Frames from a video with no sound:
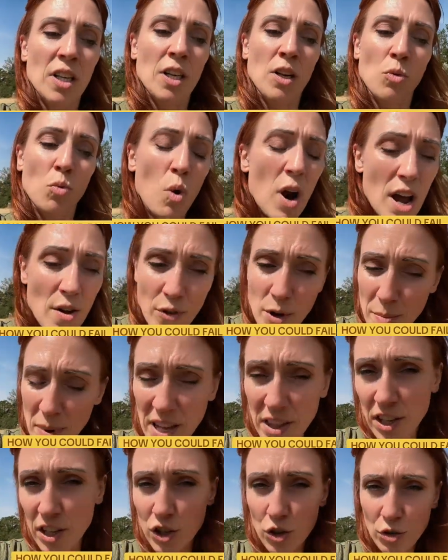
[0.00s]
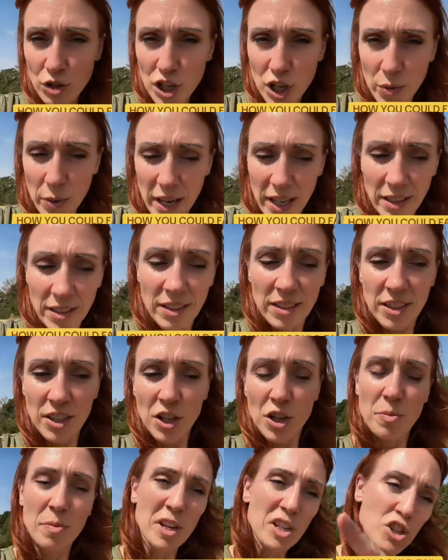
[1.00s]
Whatever method you're doing,
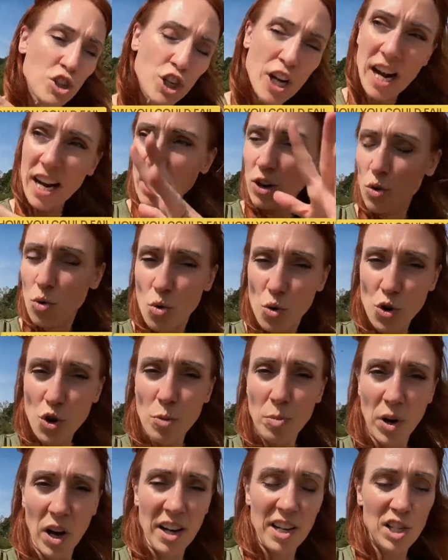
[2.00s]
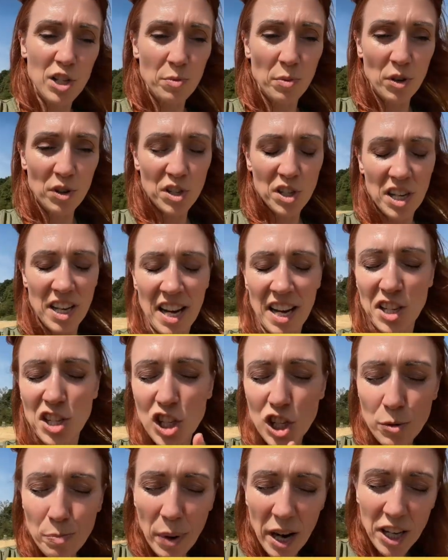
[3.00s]
you must check all your blind spots,
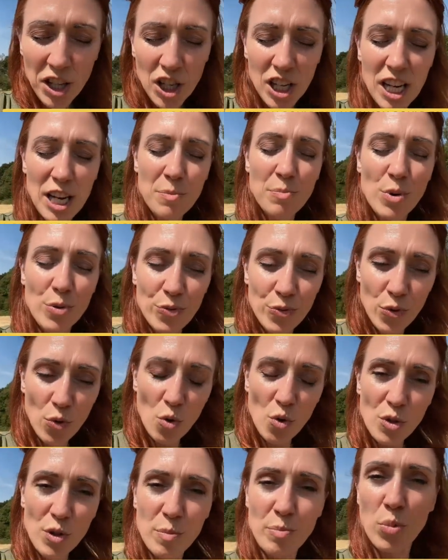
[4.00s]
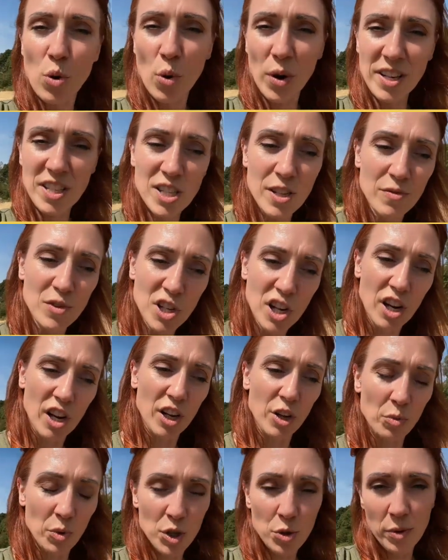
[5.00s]
especially before the point of
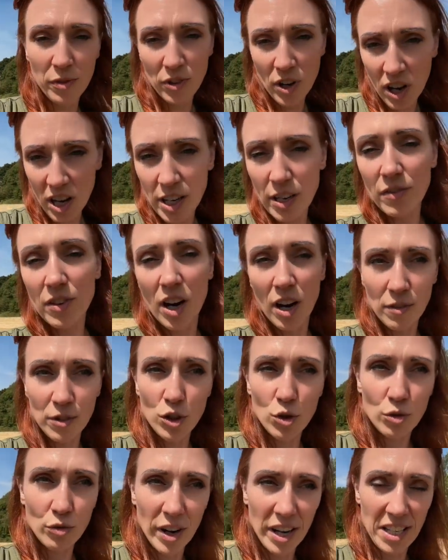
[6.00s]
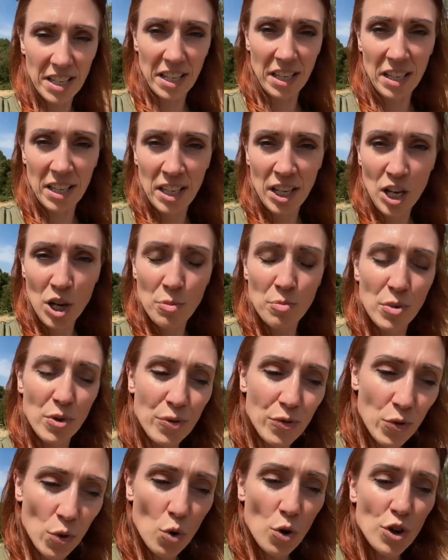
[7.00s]
turn, which we've kind of covered already.
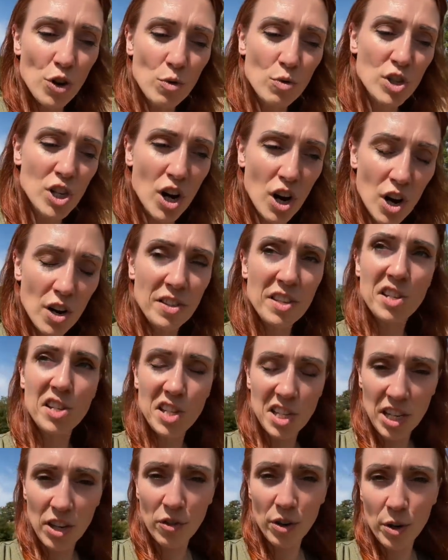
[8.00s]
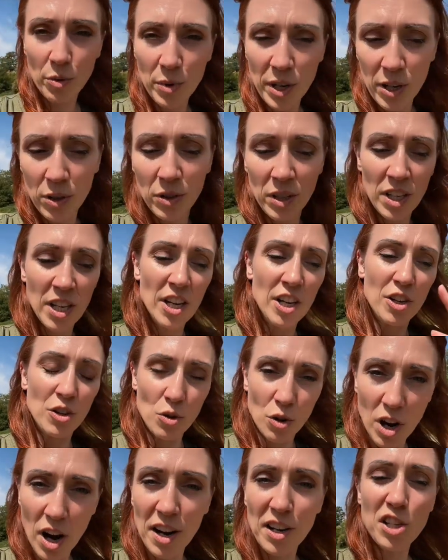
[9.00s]
Before you turn the steering wheel, you're
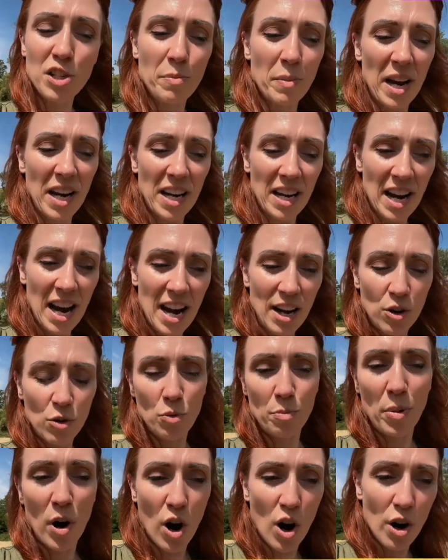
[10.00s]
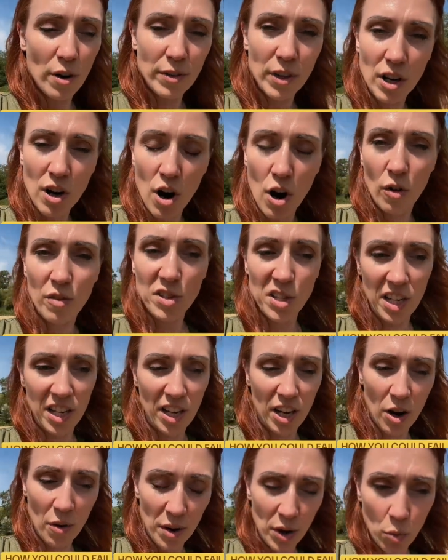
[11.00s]
going to make an angle, part of the car is going to
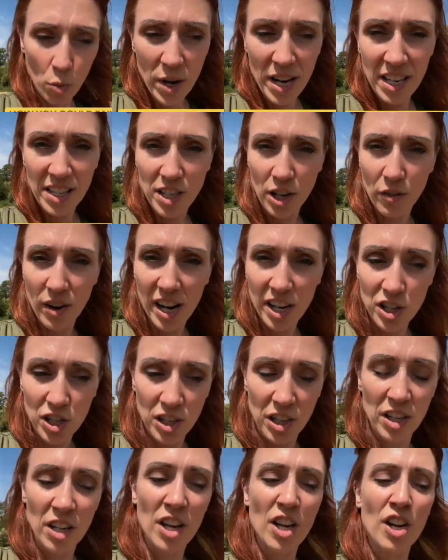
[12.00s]
go in a weird direction.